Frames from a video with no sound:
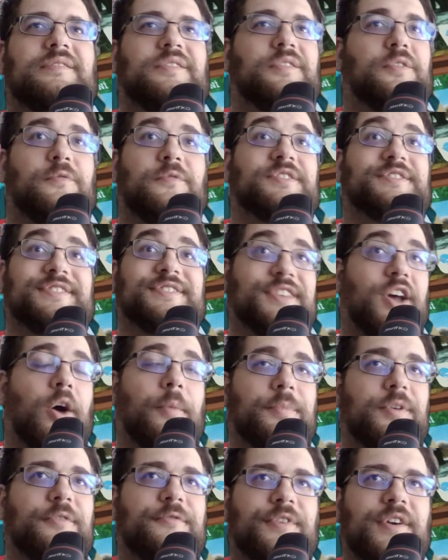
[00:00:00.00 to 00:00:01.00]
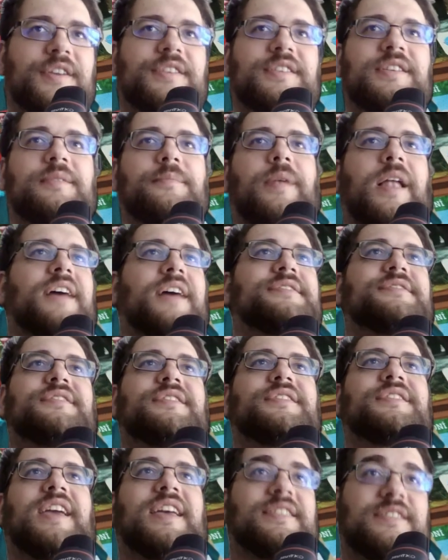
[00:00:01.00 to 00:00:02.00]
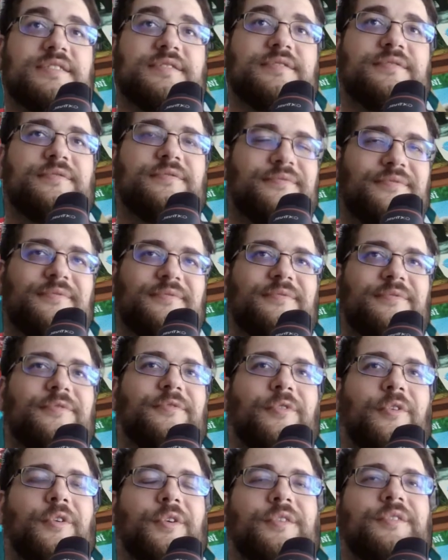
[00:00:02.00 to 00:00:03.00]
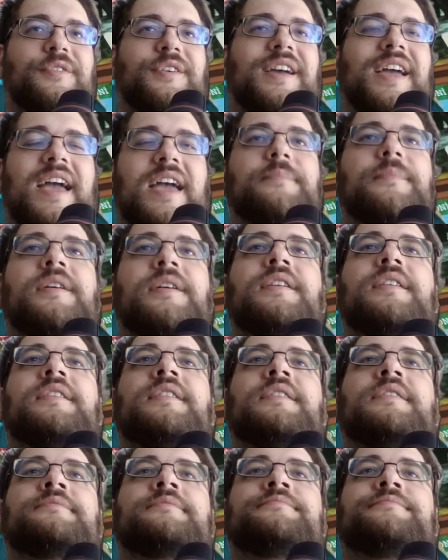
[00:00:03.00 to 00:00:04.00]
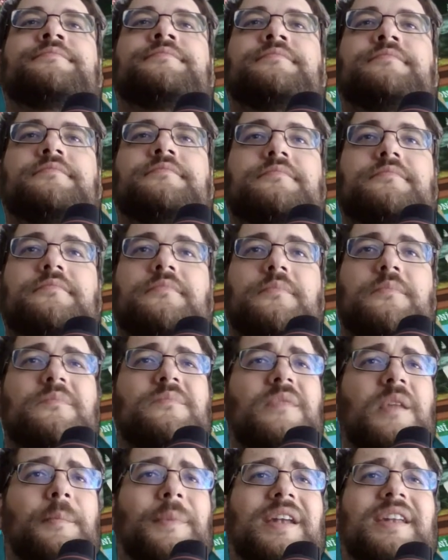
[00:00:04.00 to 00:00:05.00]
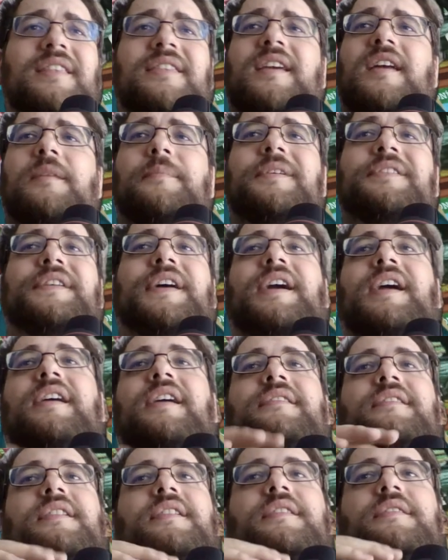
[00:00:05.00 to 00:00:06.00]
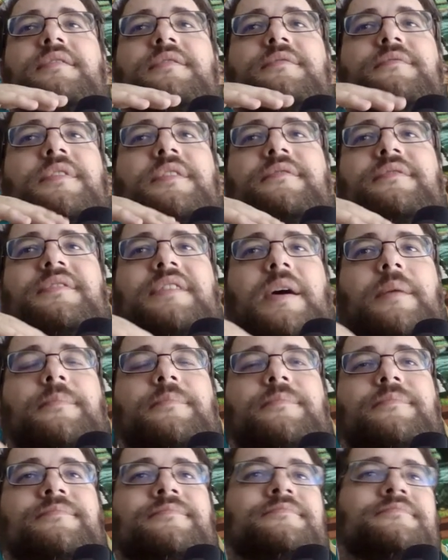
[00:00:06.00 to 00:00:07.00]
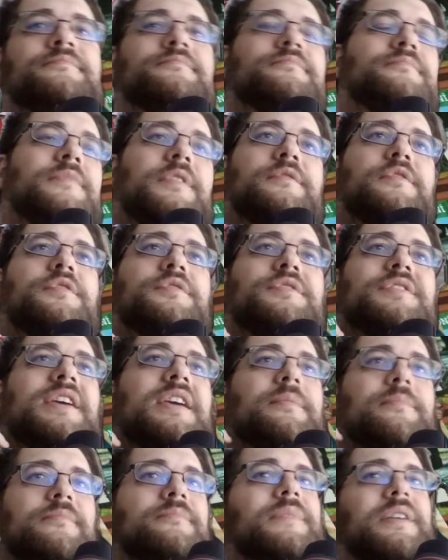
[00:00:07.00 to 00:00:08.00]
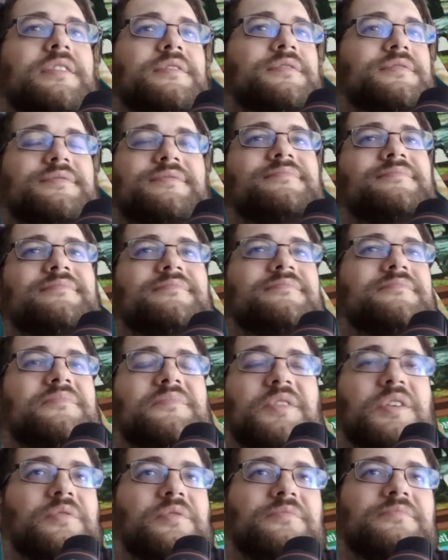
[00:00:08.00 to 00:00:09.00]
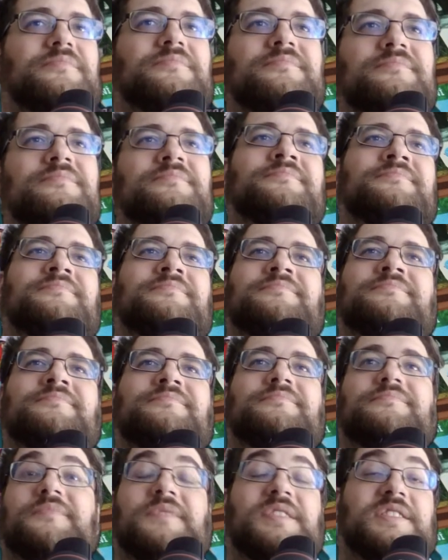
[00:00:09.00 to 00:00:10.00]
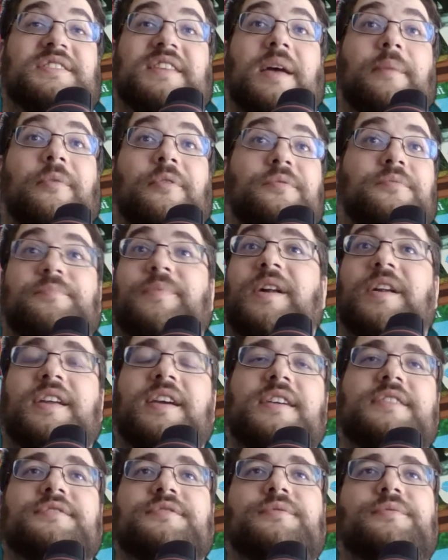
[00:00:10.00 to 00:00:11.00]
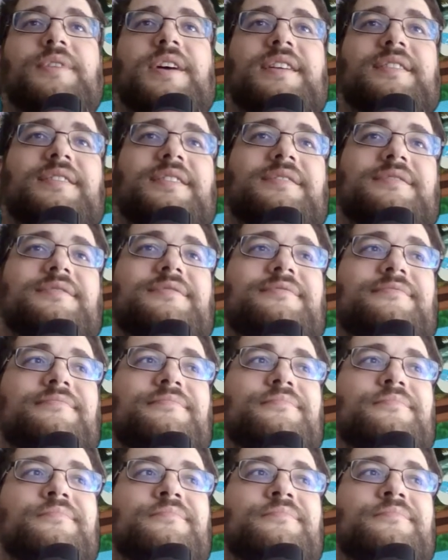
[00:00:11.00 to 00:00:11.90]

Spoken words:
you will stomp the 13 plus kids for the game. But it can be targeted with the team because it's about building a zoo, and it's,